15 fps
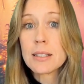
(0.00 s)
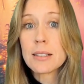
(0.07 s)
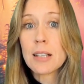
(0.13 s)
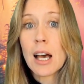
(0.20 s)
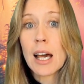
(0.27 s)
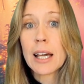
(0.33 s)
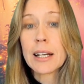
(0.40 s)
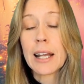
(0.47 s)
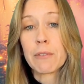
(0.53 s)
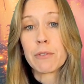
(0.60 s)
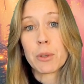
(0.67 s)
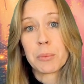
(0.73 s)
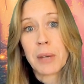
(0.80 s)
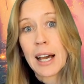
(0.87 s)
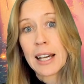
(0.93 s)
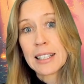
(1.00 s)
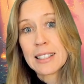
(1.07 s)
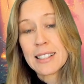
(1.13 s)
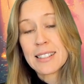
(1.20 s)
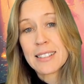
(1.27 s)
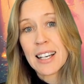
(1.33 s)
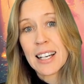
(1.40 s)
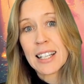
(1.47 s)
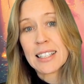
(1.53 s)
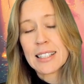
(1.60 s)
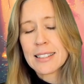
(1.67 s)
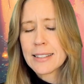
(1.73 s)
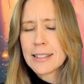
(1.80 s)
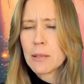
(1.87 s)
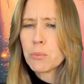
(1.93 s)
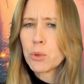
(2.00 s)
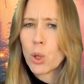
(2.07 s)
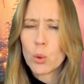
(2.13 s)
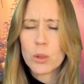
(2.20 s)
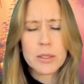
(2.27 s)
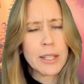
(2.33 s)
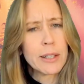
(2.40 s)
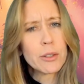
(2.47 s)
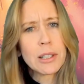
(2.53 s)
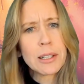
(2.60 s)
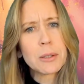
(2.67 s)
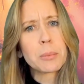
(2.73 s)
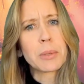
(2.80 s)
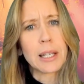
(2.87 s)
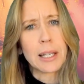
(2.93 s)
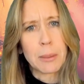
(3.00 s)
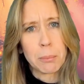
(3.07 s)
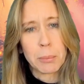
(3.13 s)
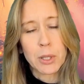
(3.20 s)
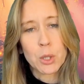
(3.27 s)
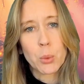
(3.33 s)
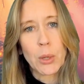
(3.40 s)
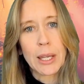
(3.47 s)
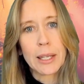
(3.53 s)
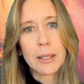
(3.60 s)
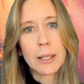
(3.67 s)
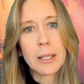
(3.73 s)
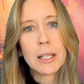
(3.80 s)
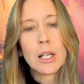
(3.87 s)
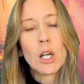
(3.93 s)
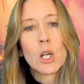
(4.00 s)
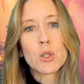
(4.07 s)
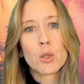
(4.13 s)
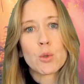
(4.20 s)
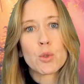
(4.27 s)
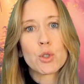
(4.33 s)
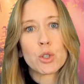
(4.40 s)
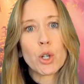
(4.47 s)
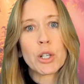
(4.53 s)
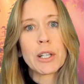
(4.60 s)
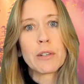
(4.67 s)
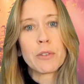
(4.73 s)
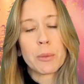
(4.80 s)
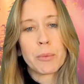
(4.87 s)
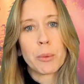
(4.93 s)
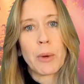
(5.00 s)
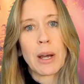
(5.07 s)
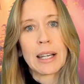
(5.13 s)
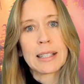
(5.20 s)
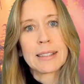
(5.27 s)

side and from the IT side, and some roles that are a little bit in between. So starting from the right